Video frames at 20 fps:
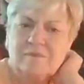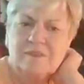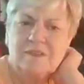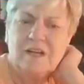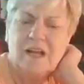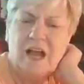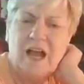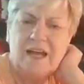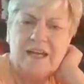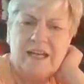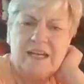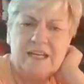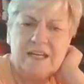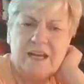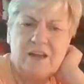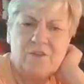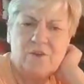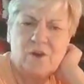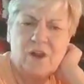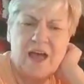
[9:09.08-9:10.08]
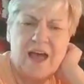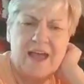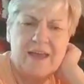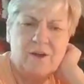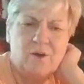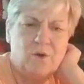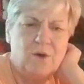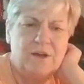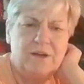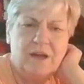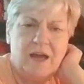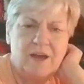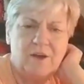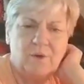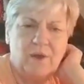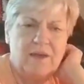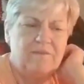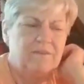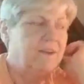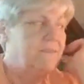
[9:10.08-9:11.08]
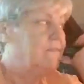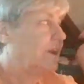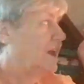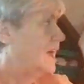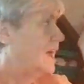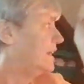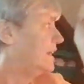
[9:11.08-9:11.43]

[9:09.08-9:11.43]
need another light on. I don't have enough light in